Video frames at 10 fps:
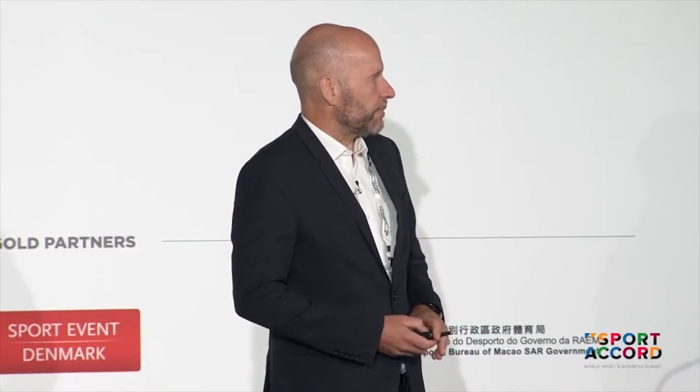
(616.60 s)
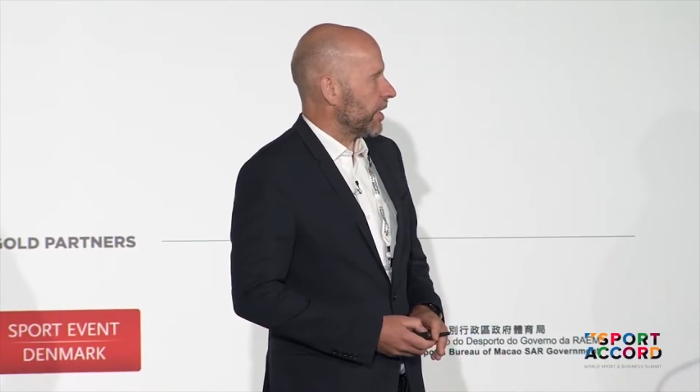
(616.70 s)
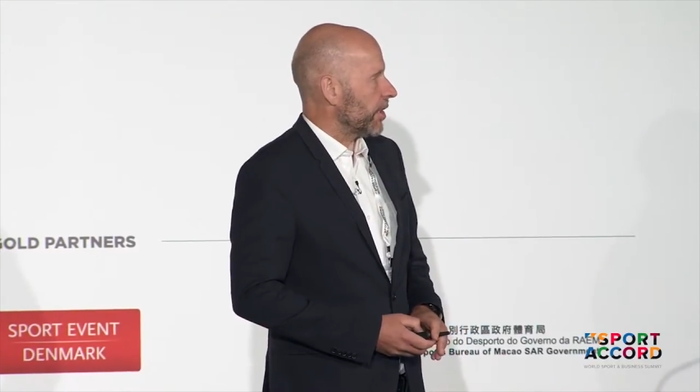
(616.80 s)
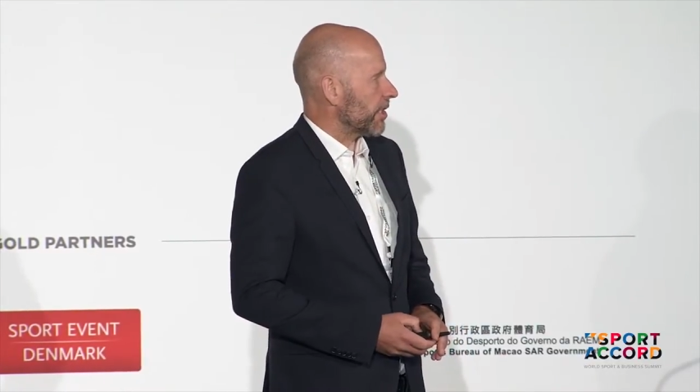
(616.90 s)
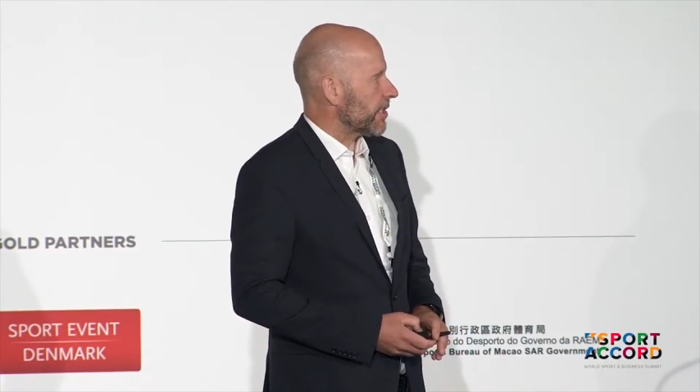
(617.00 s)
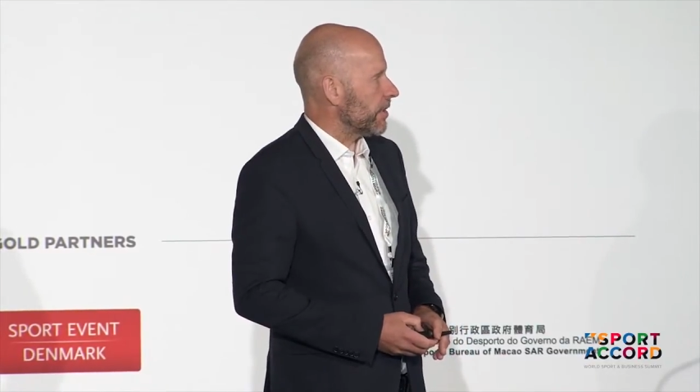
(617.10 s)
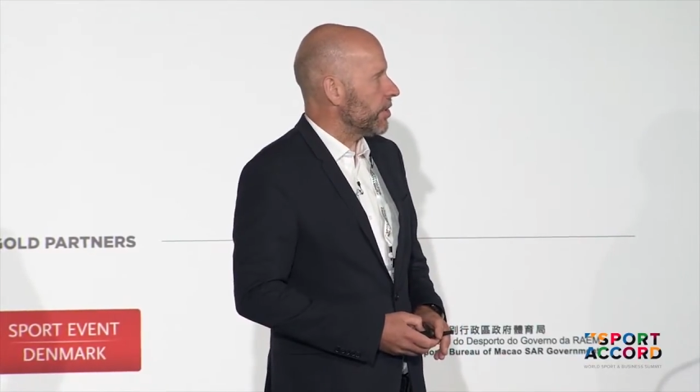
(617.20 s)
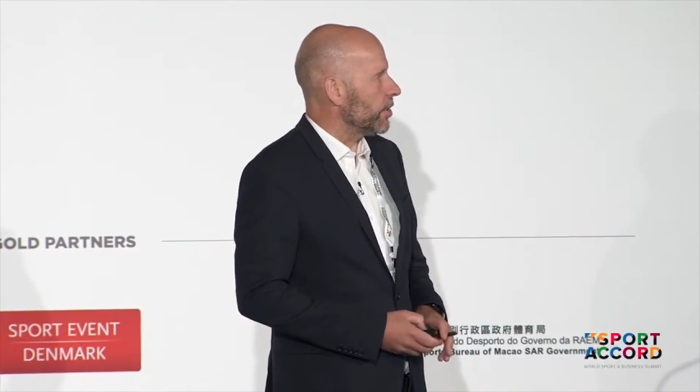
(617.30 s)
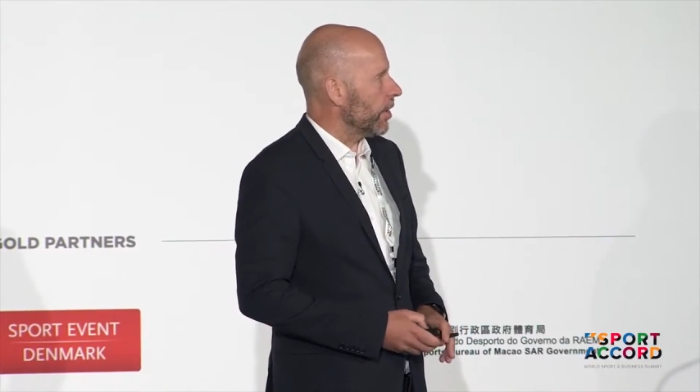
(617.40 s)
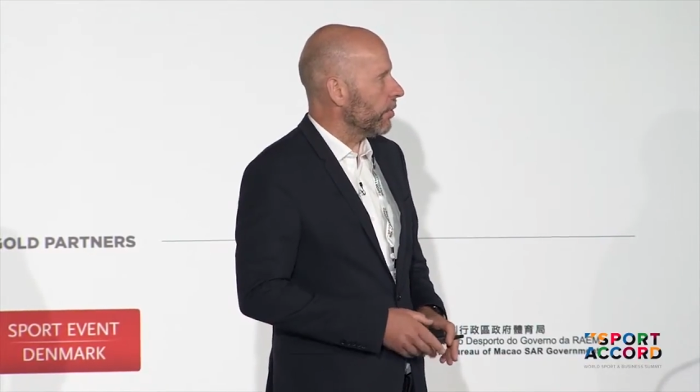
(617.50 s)
because
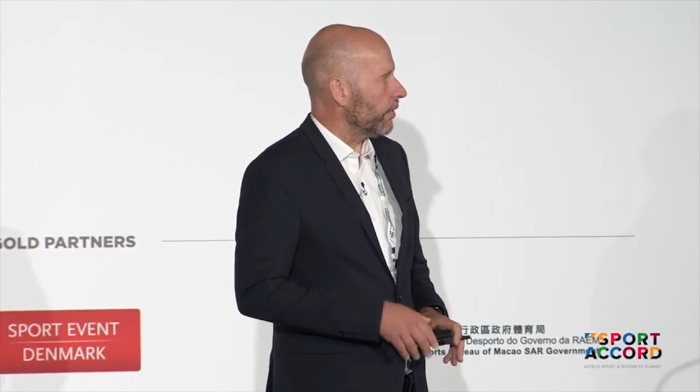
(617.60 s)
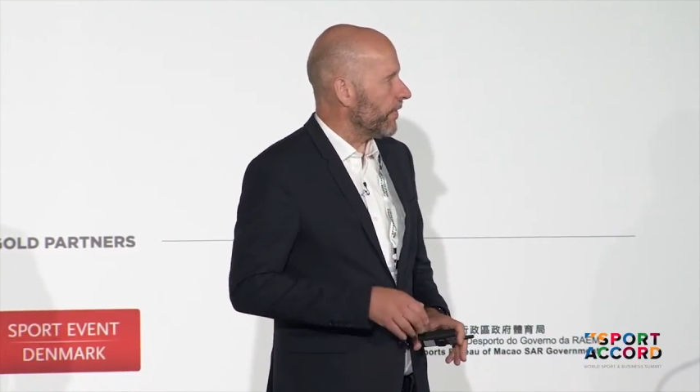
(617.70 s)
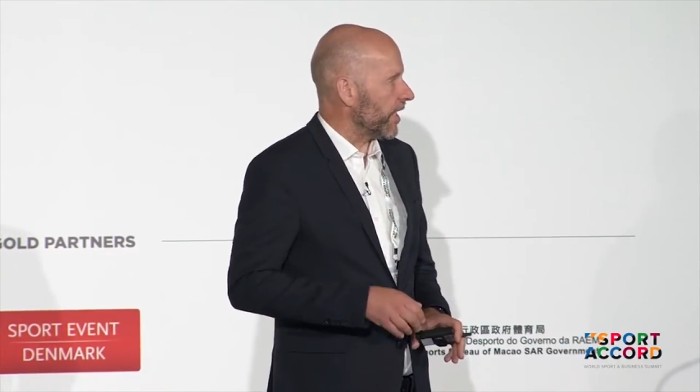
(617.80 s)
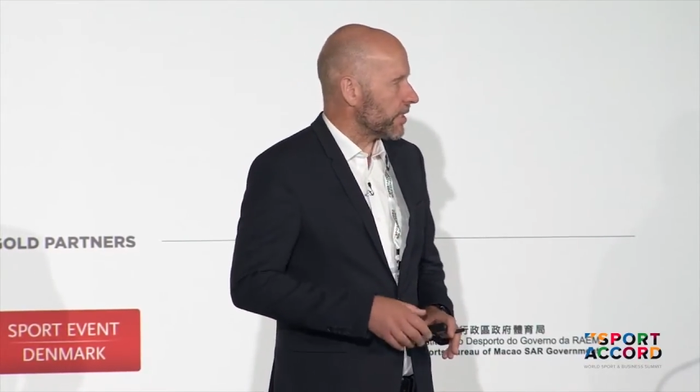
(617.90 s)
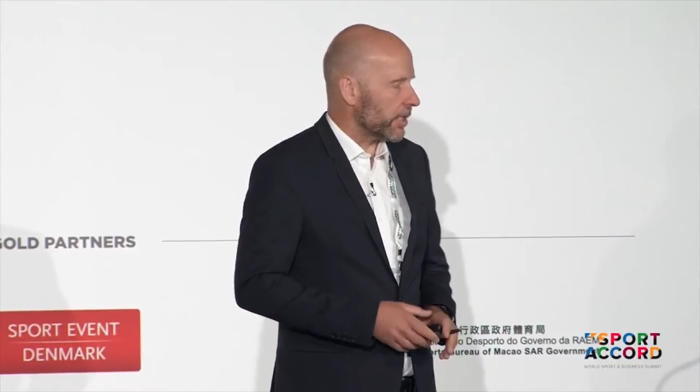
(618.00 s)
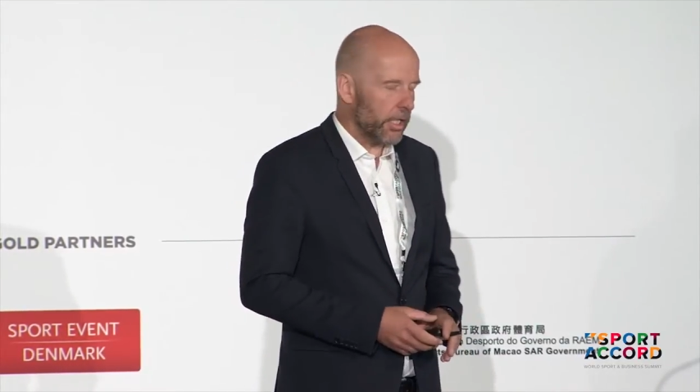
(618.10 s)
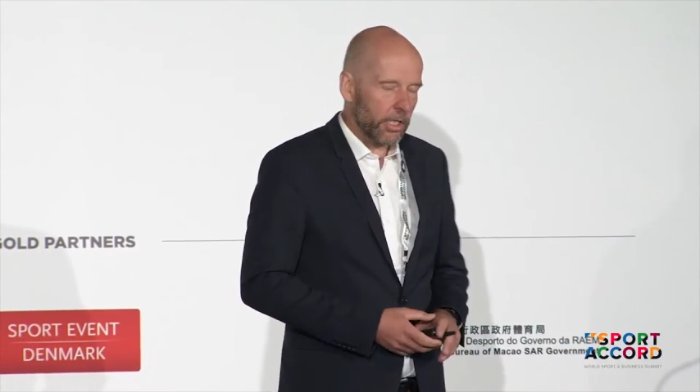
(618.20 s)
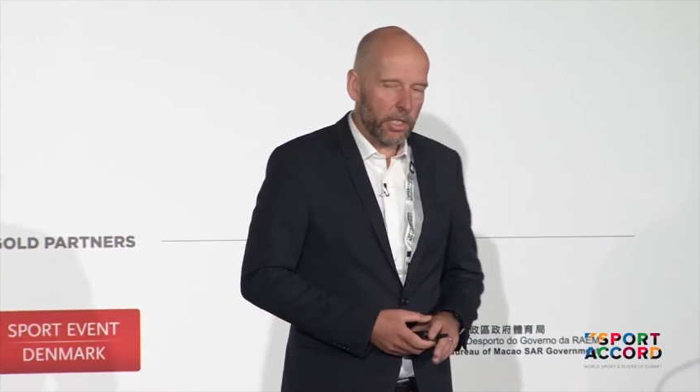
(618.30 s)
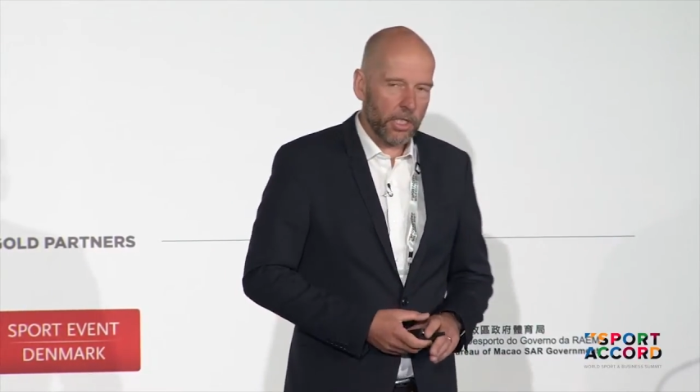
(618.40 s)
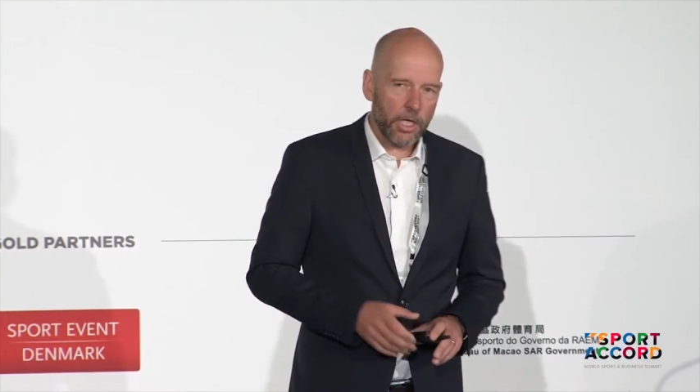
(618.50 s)
you know that
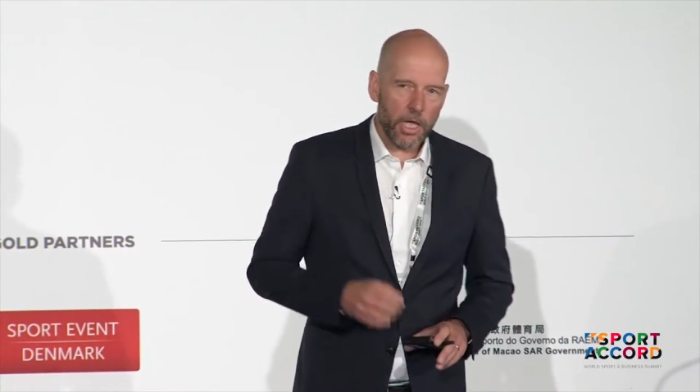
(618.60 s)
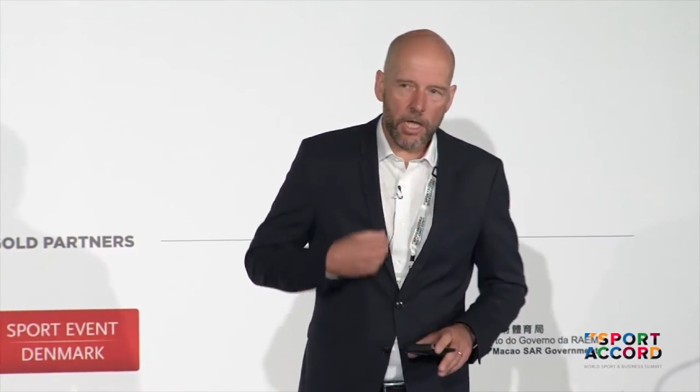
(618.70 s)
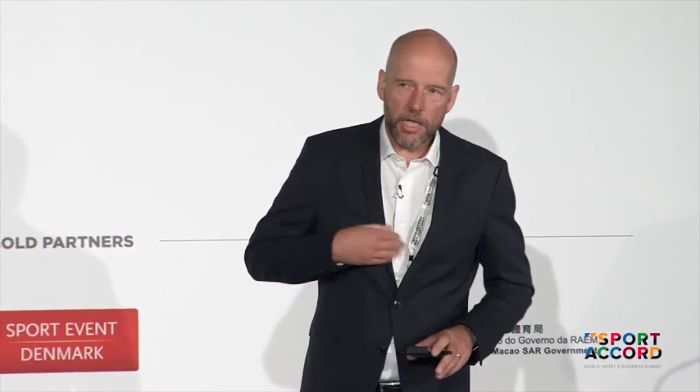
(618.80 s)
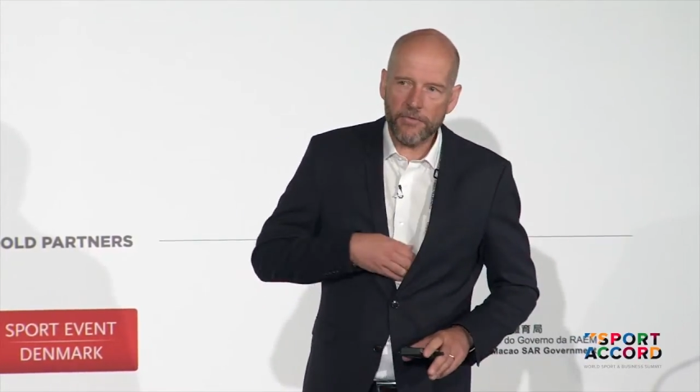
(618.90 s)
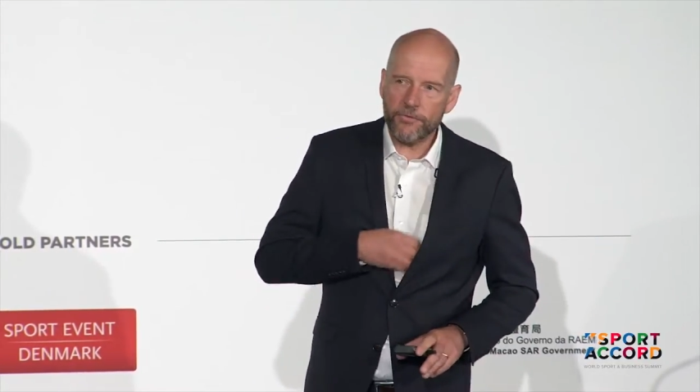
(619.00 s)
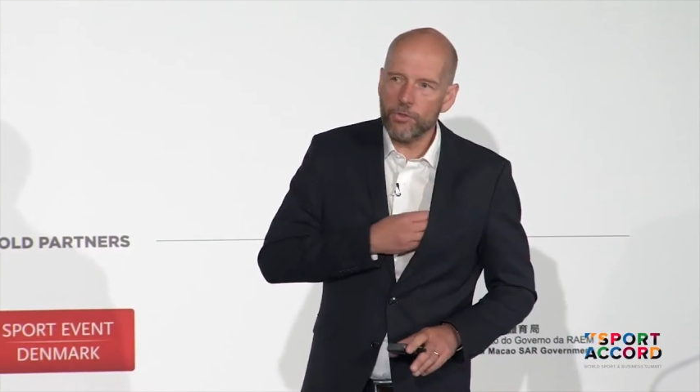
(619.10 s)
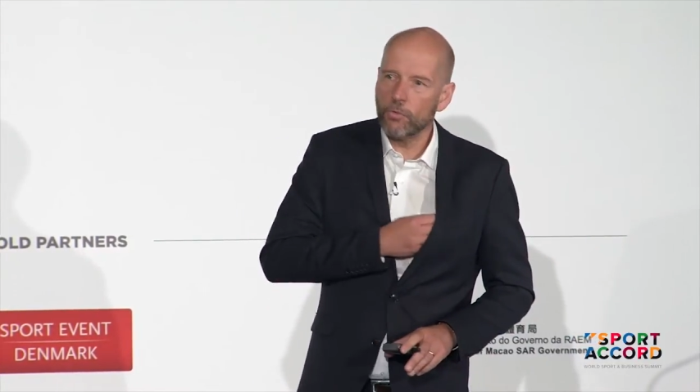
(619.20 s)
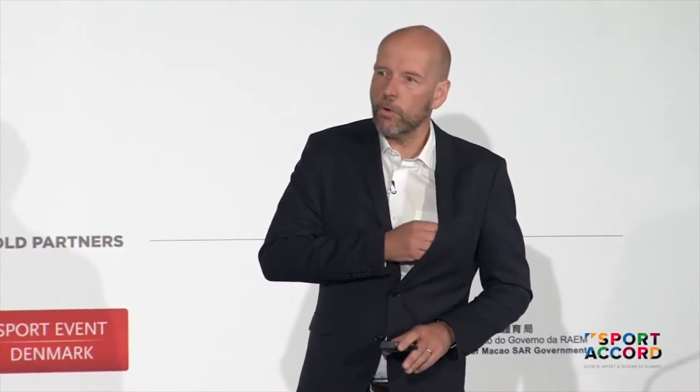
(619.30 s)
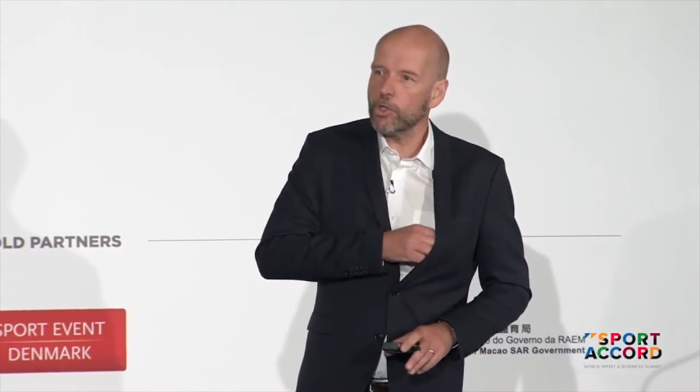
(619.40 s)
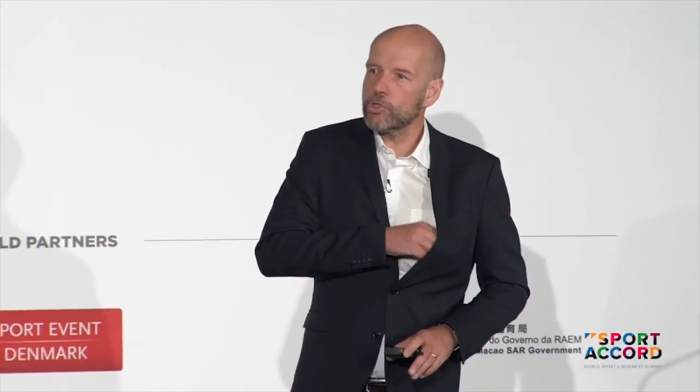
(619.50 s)
if you
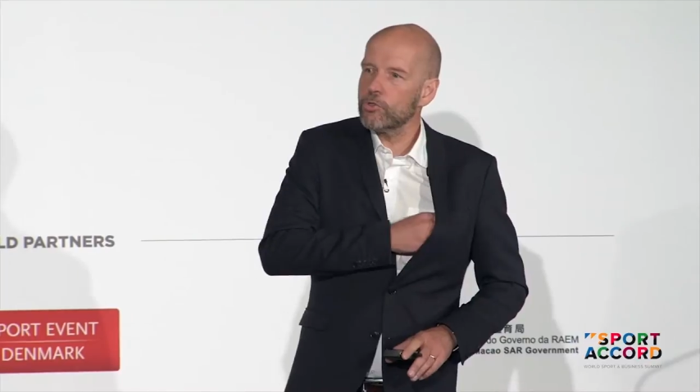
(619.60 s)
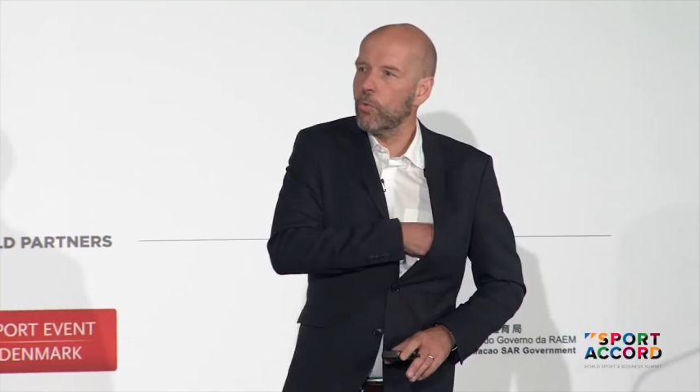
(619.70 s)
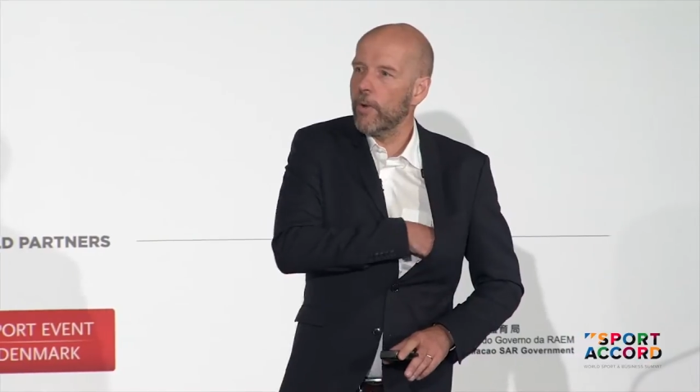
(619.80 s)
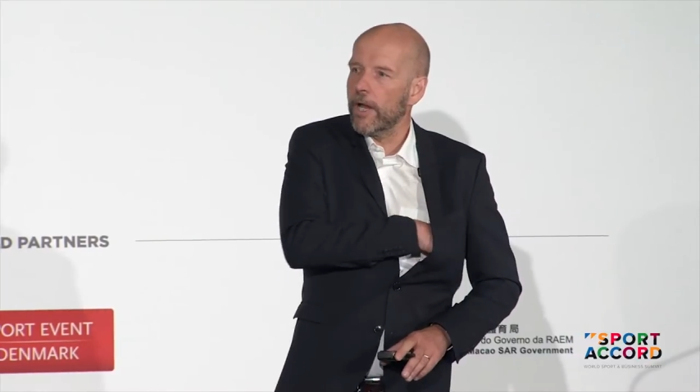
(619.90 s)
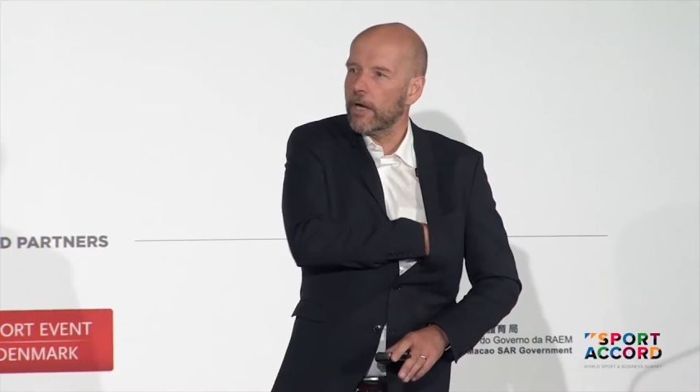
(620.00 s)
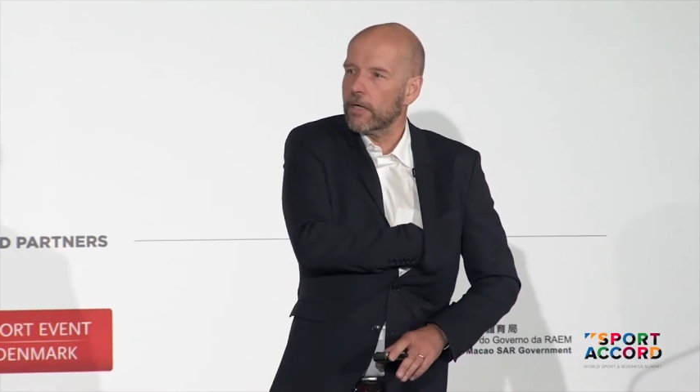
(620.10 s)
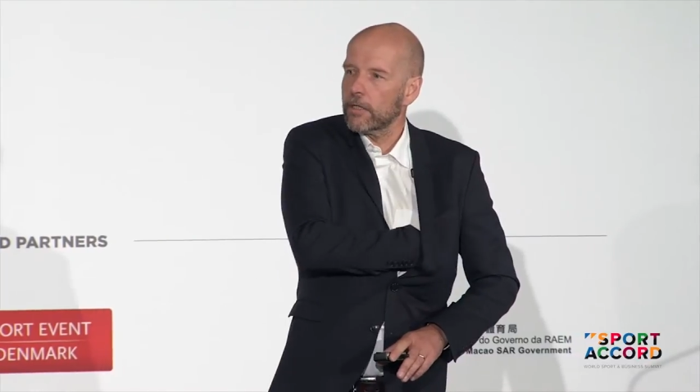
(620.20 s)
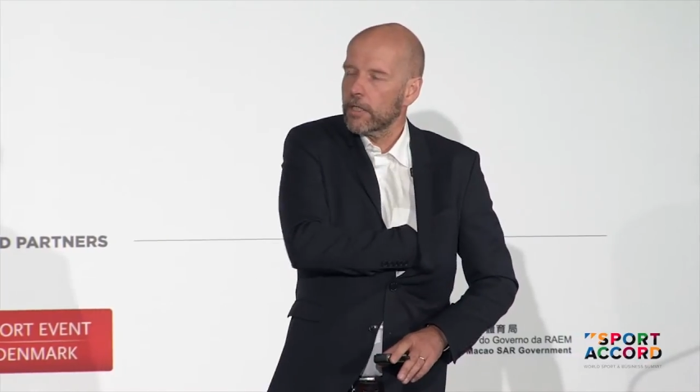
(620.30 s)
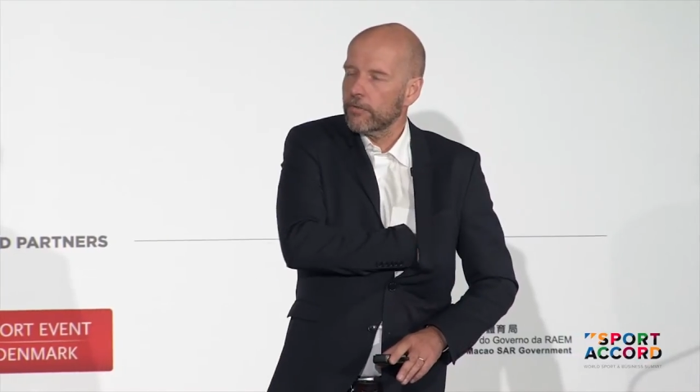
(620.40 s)
want to wear,